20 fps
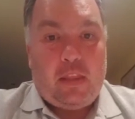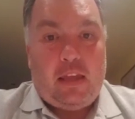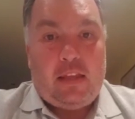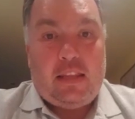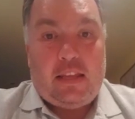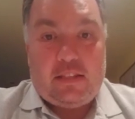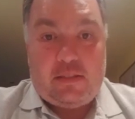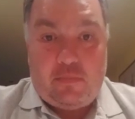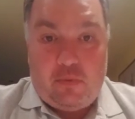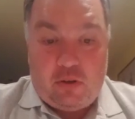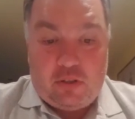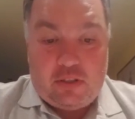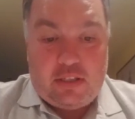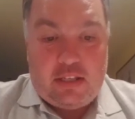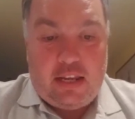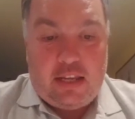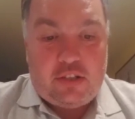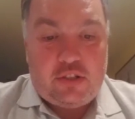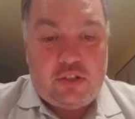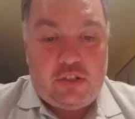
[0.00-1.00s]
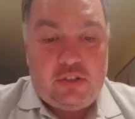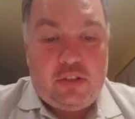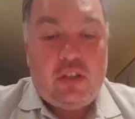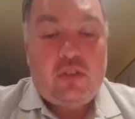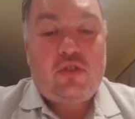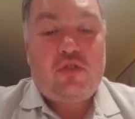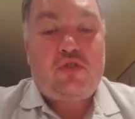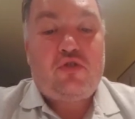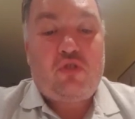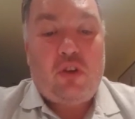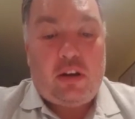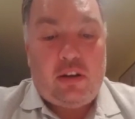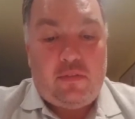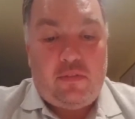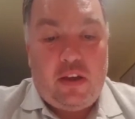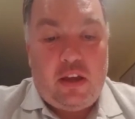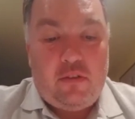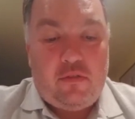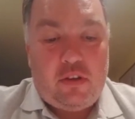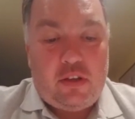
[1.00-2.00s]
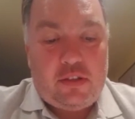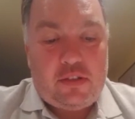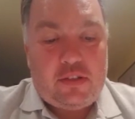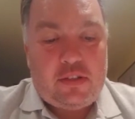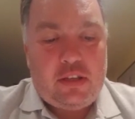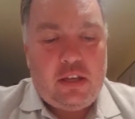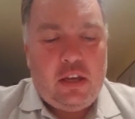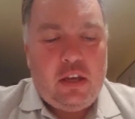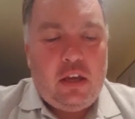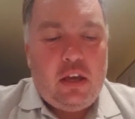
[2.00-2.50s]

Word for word: and that's my selection Stradivarius.